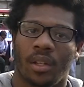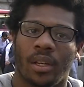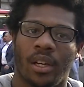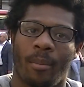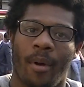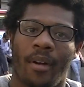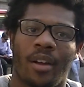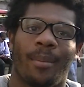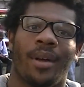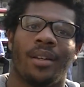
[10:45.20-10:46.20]
in America,
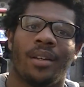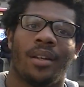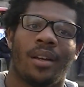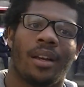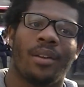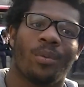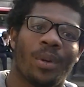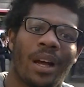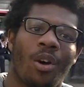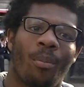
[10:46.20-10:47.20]
man. And even
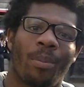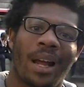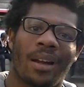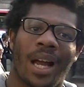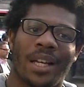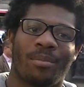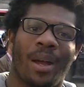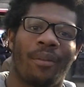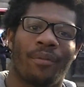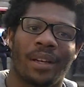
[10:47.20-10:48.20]
with that whole Black Lives
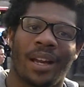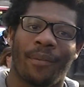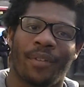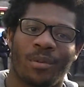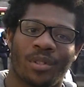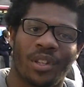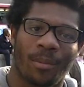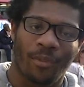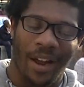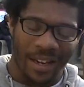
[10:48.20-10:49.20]
Matter thing, that thing was
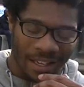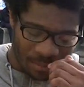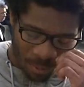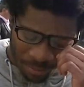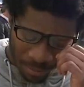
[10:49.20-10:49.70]
financed by, what